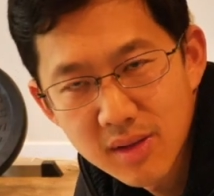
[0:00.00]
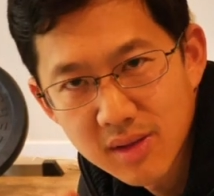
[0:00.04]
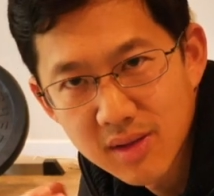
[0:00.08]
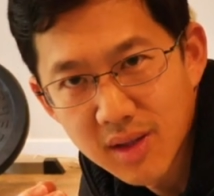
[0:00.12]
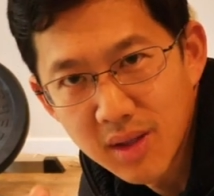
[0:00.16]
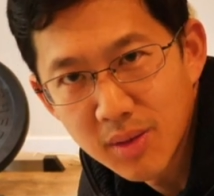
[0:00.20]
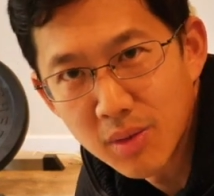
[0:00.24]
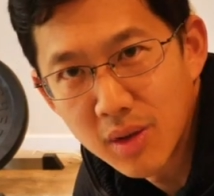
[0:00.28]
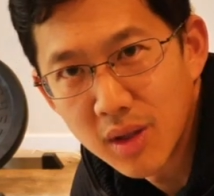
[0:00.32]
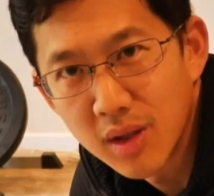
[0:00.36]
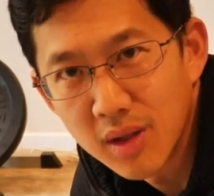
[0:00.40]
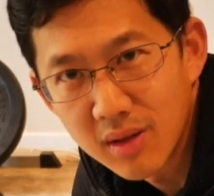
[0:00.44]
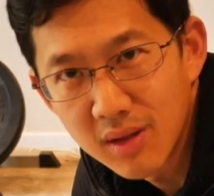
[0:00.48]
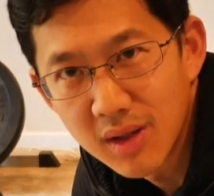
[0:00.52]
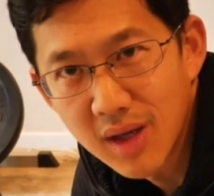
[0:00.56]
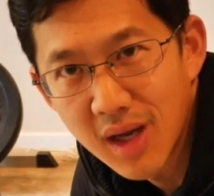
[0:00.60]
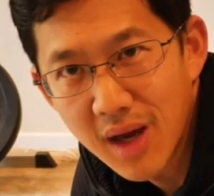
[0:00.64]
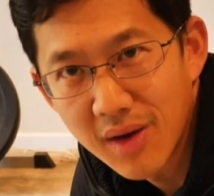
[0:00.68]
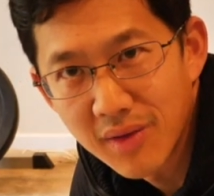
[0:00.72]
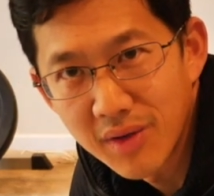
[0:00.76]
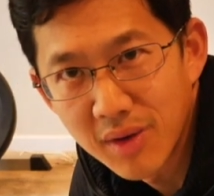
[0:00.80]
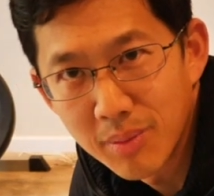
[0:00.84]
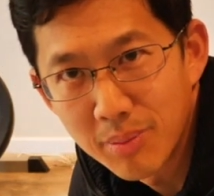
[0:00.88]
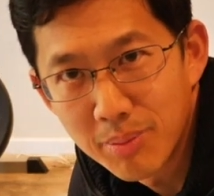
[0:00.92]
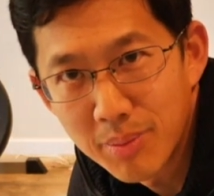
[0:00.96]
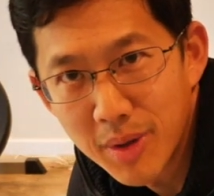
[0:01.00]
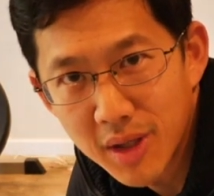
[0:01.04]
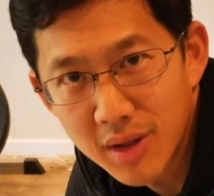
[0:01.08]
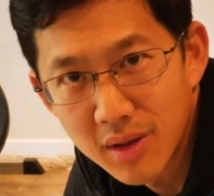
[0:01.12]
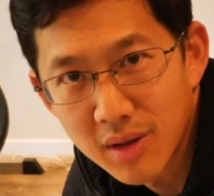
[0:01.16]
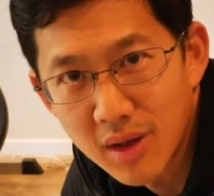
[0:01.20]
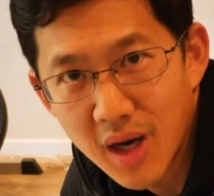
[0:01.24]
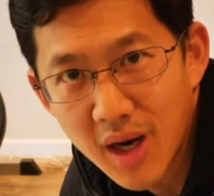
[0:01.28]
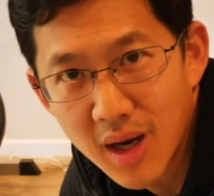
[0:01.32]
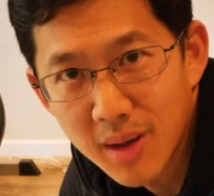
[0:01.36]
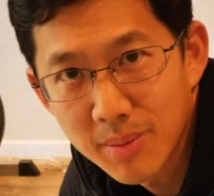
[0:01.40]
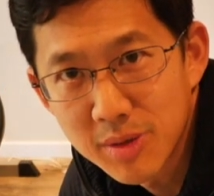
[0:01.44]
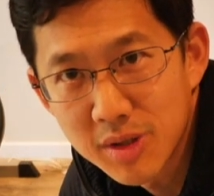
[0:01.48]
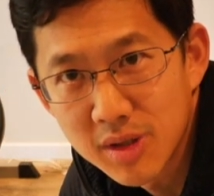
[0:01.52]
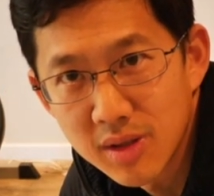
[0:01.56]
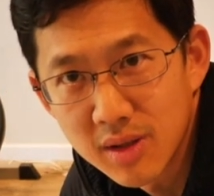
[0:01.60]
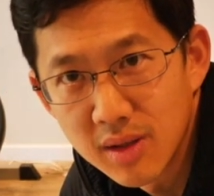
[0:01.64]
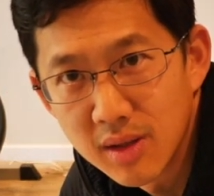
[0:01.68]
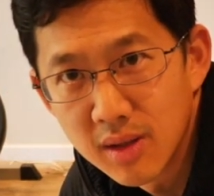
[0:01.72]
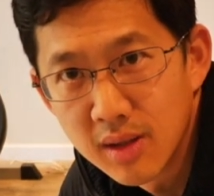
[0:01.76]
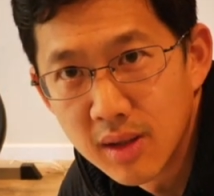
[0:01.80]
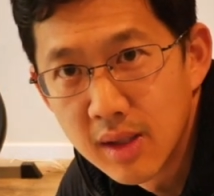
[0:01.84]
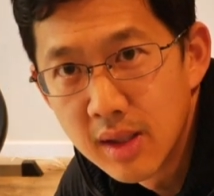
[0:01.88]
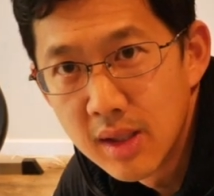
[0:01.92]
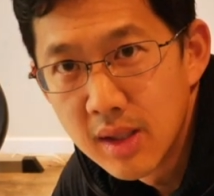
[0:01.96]
So I want you to have a better
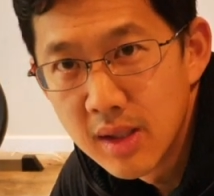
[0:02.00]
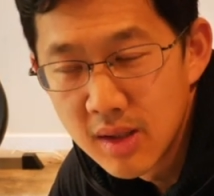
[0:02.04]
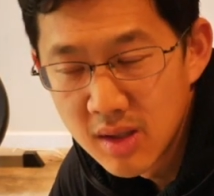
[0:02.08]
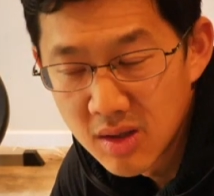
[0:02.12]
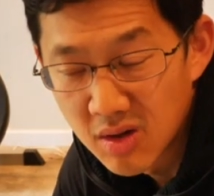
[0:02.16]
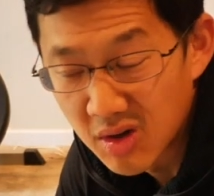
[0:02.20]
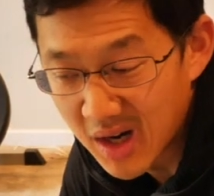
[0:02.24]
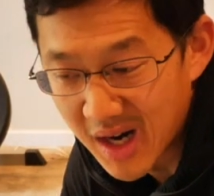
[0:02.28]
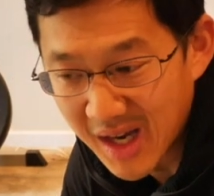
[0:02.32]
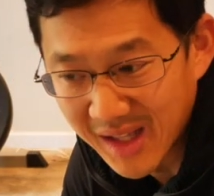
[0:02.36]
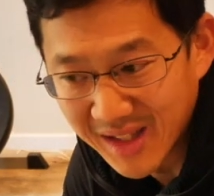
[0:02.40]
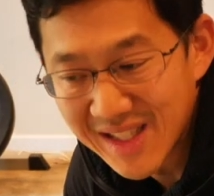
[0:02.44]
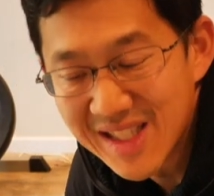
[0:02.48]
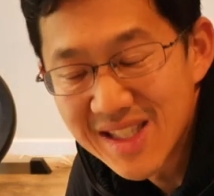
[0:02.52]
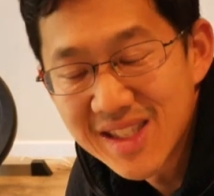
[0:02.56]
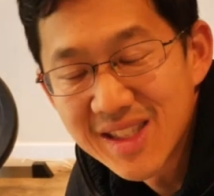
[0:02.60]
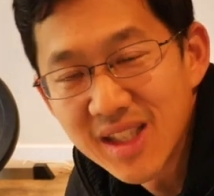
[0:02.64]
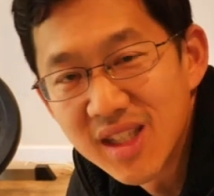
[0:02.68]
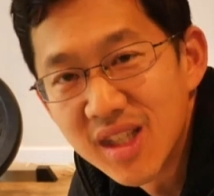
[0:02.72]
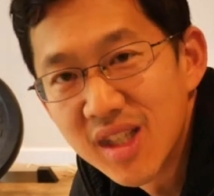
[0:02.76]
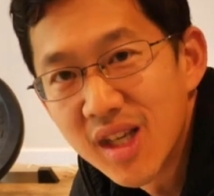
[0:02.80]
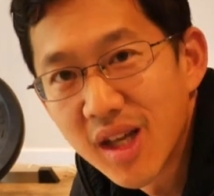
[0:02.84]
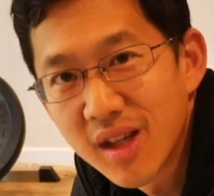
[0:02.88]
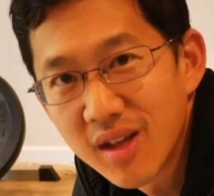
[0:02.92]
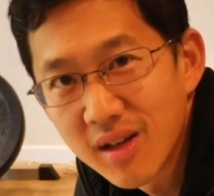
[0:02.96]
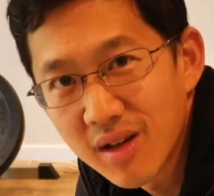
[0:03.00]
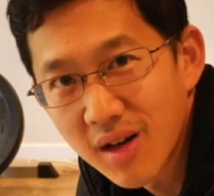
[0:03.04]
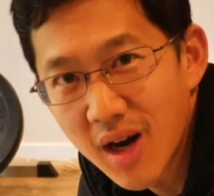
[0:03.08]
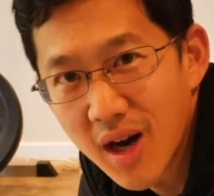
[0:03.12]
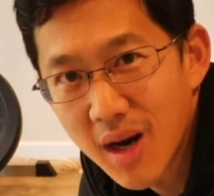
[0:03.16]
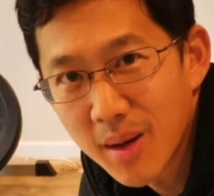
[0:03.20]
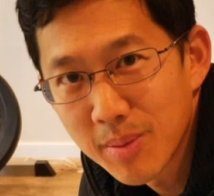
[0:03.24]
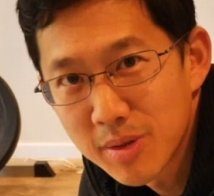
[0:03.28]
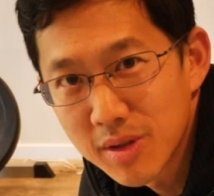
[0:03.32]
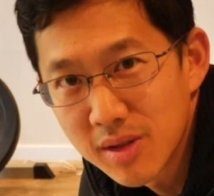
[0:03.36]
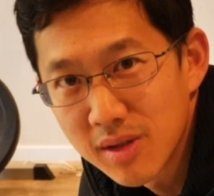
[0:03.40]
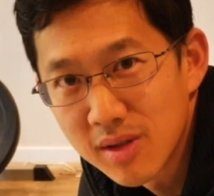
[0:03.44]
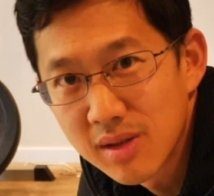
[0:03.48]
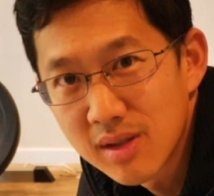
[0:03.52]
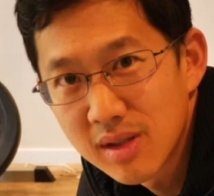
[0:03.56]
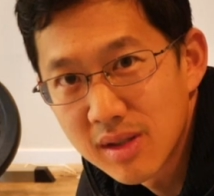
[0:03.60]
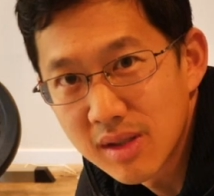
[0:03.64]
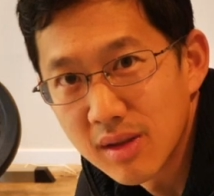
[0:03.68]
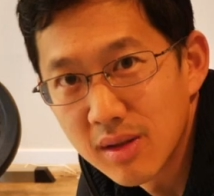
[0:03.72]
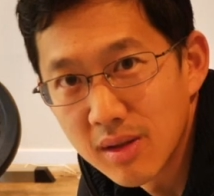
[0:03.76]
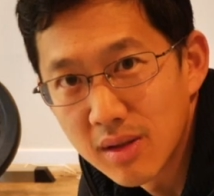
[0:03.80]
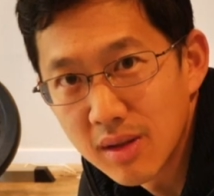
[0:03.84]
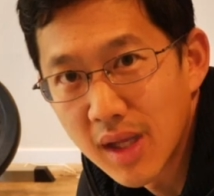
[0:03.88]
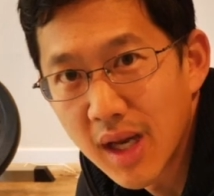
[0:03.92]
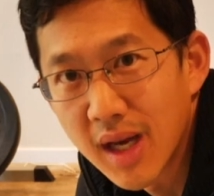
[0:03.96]
option or at least another option
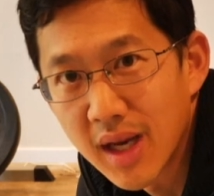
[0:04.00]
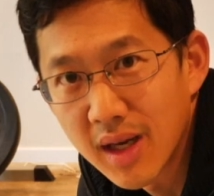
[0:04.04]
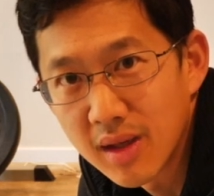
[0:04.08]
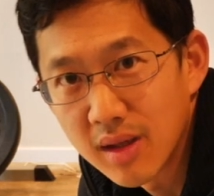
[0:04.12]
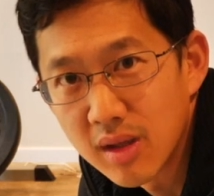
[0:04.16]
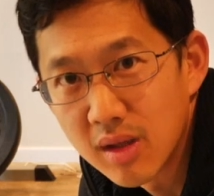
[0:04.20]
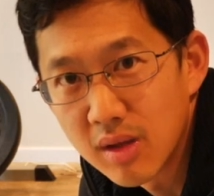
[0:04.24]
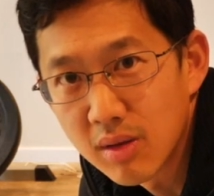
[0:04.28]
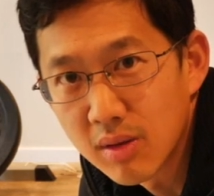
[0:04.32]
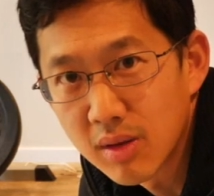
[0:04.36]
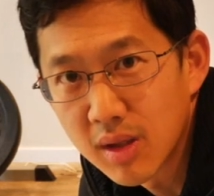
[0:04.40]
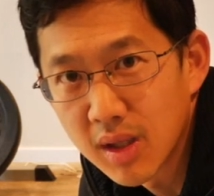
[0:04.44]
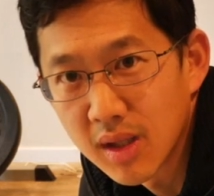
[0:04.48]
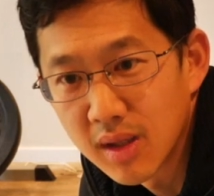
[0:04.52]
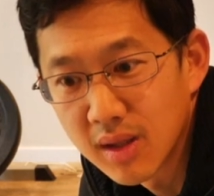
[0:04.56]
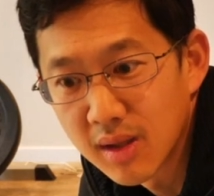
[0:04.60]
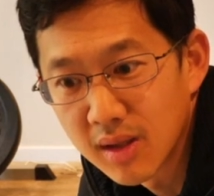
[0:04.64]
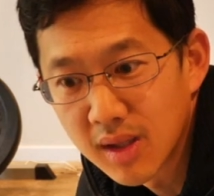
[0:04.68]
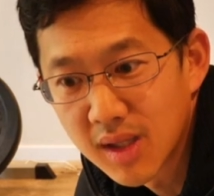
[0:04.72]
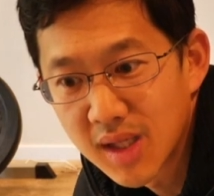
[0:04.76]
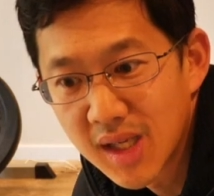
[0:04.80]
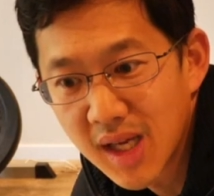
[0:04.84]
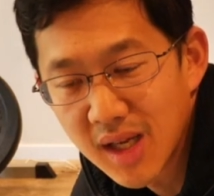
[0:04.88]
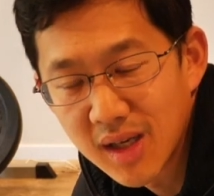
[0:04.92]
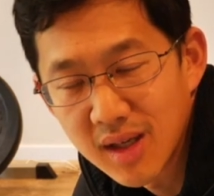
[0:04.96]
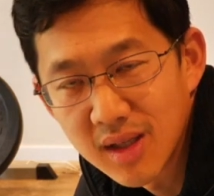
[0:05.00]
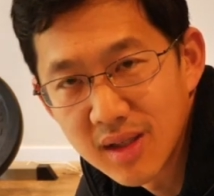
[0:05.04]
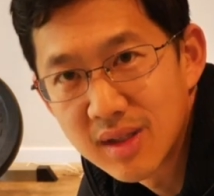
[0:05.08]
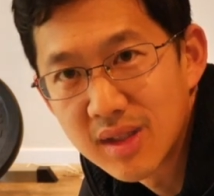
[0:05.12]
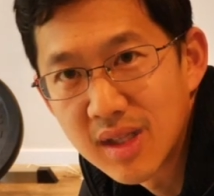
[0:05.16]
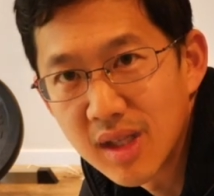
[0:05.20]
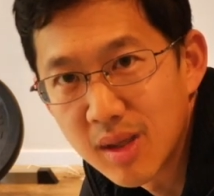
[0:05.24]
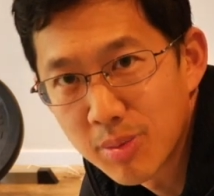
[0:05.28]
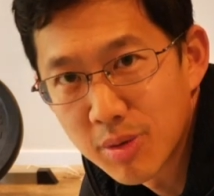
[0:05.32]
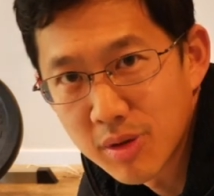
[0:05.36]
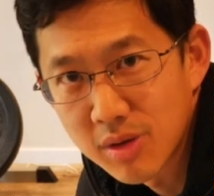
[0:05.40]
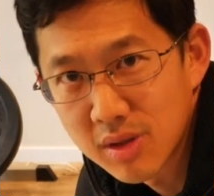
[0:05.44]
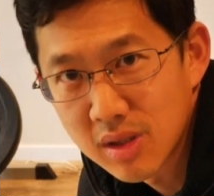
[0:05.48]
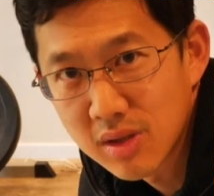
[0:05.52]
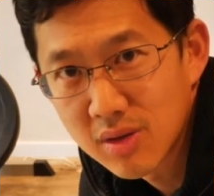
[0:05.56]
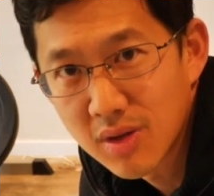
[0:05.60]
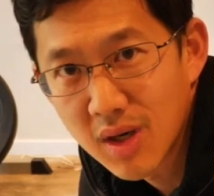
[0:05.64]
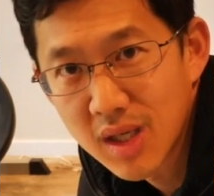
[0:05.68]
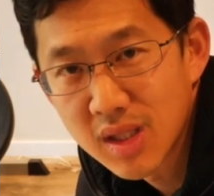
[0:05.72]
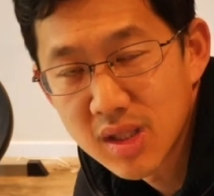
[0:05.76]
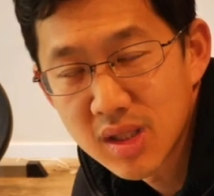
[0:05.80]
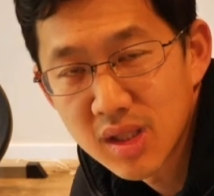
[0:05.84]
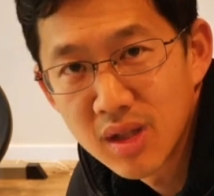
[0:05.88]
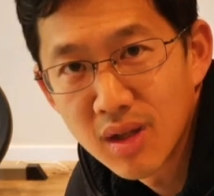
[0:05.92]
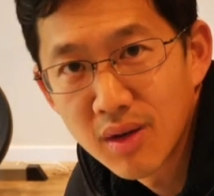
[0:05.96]
so that you can get a deeper
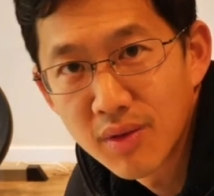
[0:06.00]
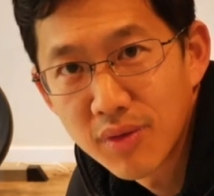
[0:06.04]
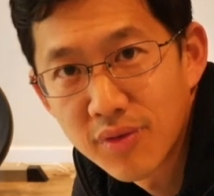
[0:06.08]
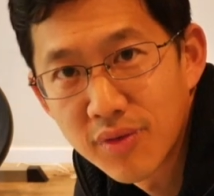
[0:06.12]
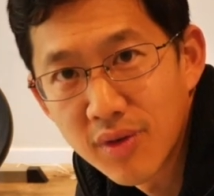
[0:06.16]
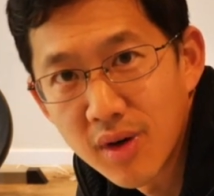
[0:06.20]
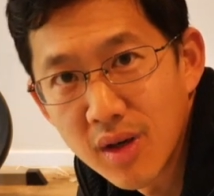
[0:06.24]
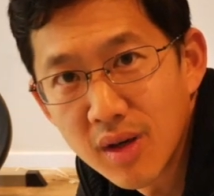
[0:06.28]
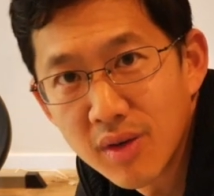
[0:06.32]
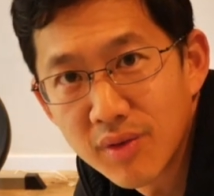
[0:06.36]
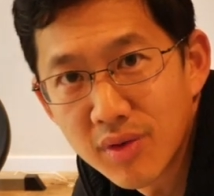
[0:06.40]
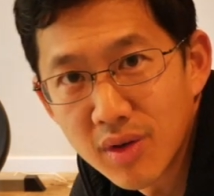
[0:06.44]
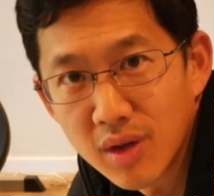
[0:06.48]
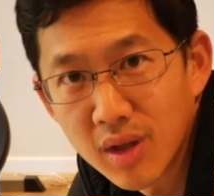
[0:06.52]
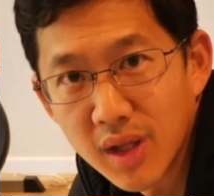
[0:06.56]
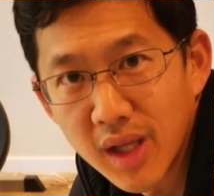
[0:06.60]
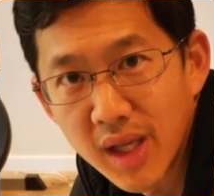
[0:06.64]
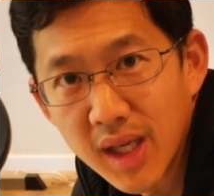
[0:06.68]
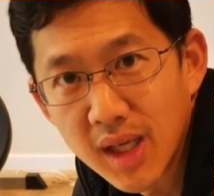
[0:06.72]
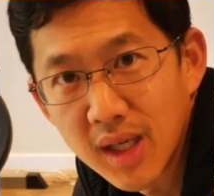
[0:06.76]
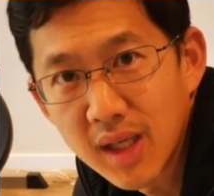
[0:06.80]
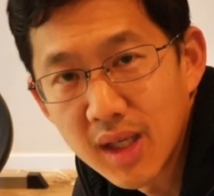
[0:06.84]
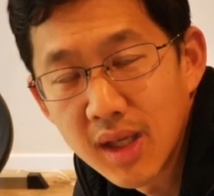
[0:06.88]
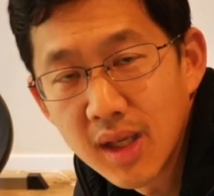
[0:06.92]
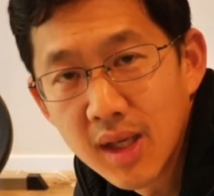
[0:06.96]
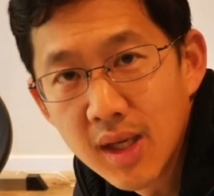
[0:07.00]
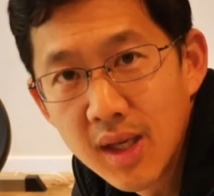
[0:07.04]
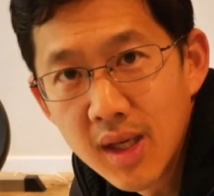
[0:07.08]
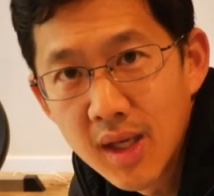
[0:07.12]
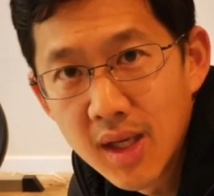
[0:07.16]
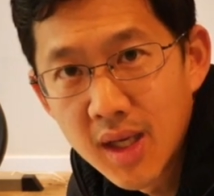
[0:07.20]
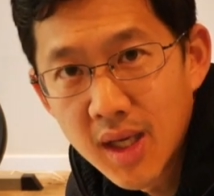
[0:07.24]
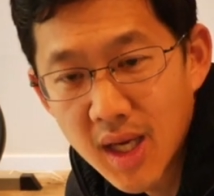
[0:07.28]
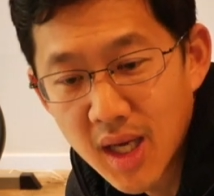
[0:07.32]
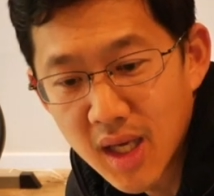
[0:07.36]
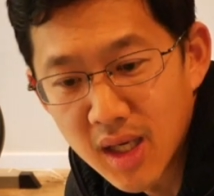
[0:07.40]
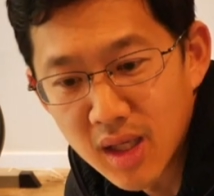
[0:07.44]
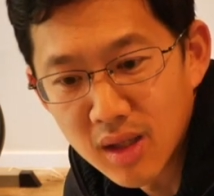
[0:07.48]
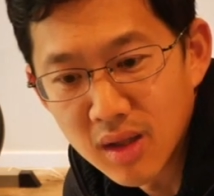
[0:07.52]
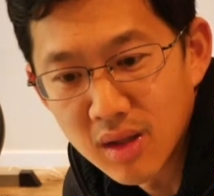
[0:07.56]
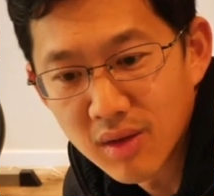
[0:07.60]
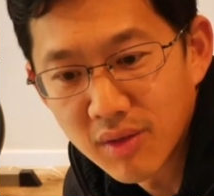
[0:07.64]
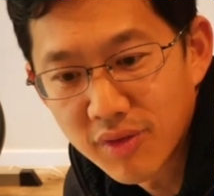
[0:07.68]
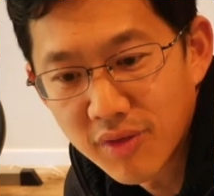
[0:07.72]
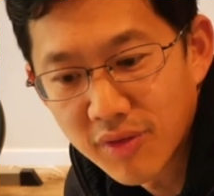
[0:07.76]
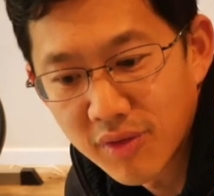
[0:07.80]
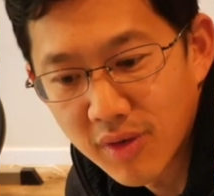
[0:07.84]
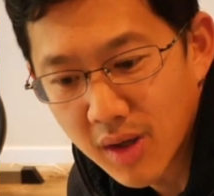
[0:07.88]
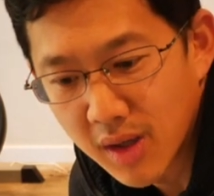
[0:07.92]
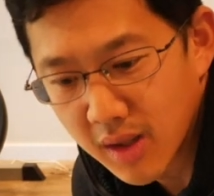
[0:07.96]
stretch in the front of your leg and in the
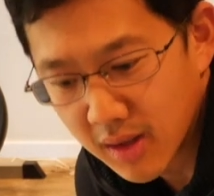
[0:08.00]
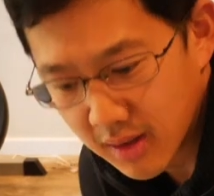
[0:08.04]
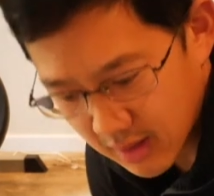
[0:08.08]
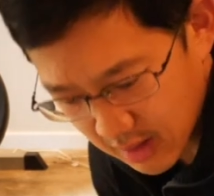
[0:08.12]
front